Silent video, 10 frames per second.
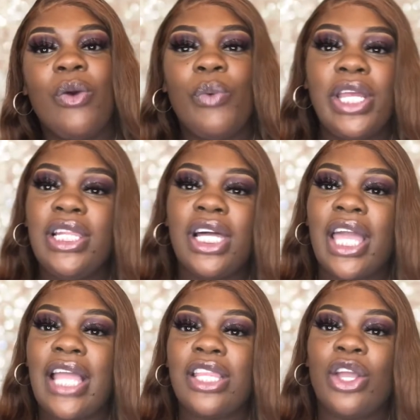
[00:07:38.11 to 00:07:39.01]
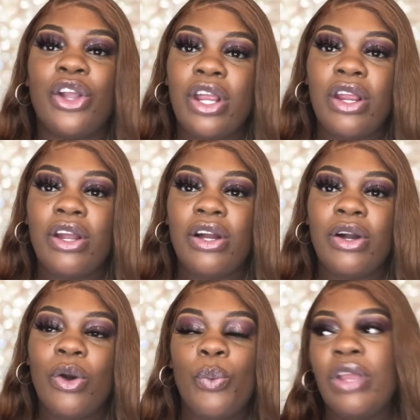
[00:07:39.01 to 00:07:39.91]
We look at the girl.
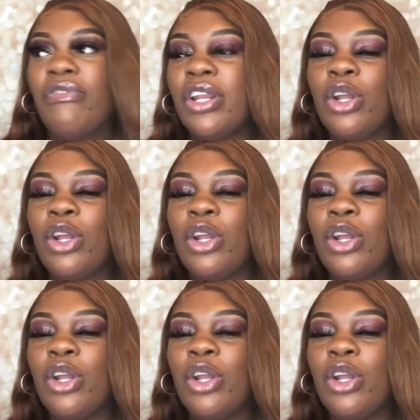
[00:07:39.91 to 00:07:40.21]
We run